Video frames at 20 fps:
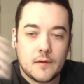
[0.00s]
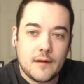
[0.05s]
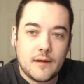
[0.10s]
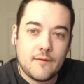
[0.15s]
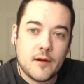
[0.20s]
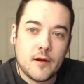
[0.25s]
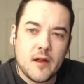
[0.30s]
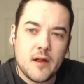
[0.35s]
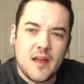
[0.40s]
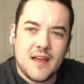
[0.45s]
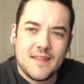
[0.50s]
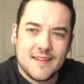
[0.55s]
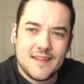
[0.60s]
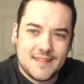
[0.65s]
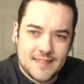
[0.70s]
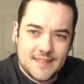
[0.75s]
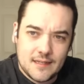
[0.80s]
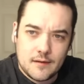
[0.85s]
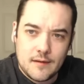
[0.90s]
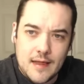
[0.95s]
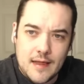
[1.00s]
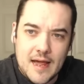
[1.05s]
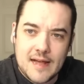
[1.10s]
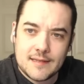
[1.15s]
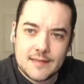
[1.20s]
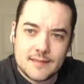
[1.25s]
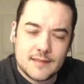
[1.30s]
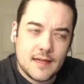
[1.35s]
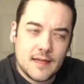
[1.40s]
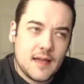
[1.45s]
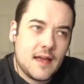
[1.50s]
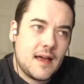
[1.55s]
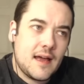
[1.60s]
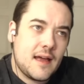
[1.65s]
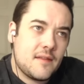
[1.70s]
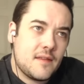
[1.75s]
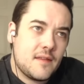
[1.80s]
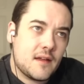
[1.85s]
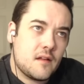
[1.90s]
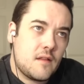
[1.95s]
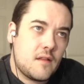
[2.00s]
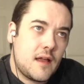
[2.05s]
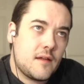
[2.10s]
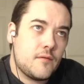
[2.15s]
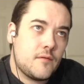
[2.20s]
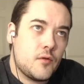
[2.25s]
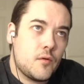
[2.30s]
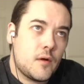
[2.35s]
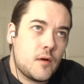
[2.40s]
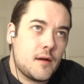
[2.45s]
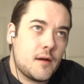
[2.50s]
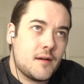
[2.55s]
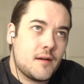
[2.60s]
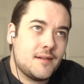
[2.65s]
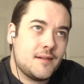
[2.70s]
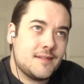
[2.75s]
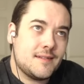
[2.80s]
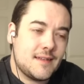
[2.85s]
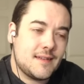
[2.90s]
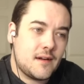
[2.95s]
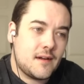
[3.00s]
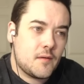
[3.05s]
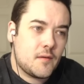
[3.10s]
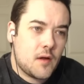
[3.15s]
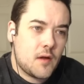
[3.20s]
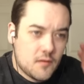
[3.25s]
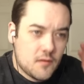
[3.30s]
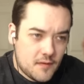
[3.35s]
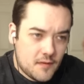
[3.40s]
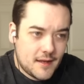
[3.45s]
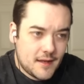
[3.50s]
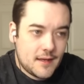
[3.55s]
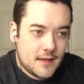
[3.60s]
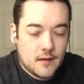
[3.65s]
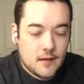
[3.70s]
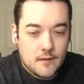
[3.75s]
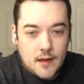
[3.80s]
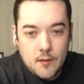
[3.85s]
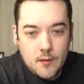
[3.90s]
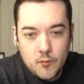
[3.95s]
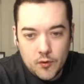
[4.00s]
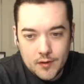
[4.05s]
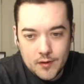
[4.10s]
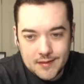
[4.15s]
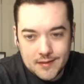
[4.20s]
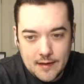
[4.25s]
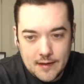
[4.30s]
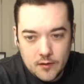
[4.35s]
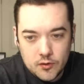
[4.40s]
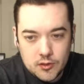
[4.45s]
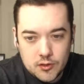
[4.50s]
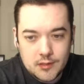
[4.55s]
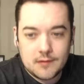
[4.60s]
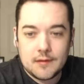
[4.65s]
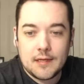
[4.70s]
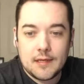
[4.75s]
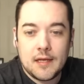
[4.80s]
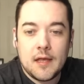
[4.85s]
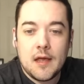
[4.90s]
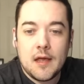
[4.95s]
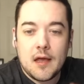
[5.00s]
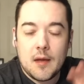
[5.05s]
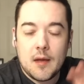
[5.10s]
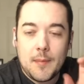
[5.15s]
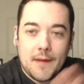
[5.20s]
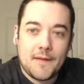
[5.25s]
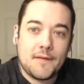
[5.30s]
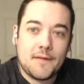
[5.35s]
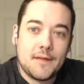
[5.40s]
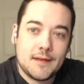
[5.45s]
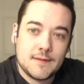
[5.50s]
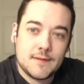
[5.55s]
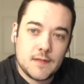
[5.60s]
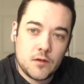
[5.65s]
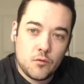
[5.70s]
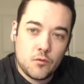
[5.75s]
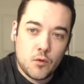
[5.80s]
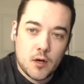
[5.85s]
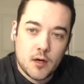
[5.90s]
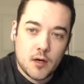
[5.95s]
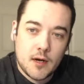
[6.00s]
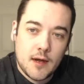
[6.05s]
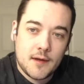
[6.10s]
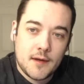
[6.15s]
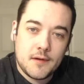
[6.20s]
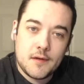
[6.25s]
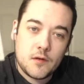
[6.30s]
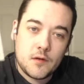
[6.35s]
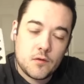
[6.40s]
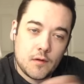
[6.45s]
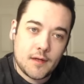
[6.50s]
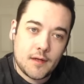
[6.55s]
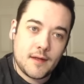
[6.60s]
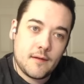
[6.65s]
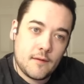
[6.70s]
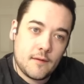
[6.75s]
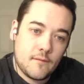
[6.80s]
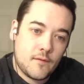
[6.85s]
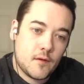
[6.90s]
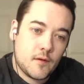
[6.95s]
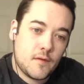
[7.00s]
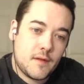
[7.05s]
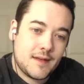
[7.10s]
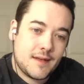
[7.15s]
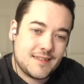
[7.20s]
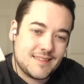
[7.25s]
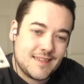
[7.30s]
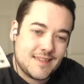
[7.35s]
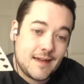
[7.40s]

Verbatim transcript: whatever that didn't last, I think a lot of you are, are, are thinking a lot more intelligently about the things that you work on, and you're looking for things